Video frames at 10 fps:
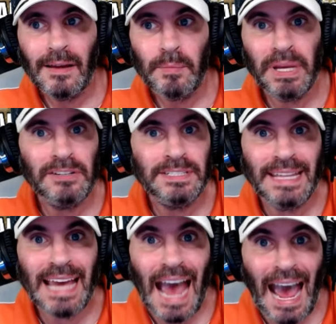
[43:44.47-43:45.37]
Because
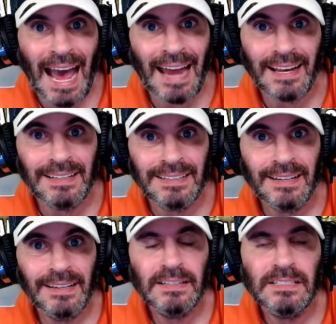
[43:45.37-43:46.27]
the addict
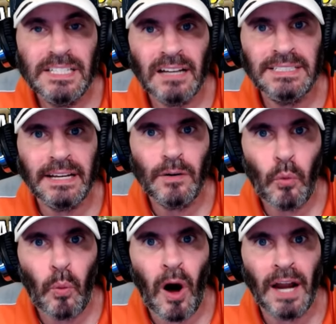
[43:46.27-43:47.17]
doesn't
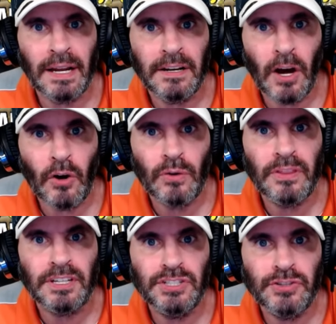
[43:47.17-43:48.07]
want to know
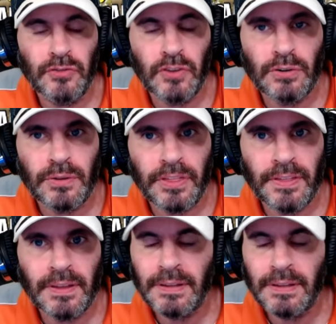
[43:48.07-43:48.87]
the truth.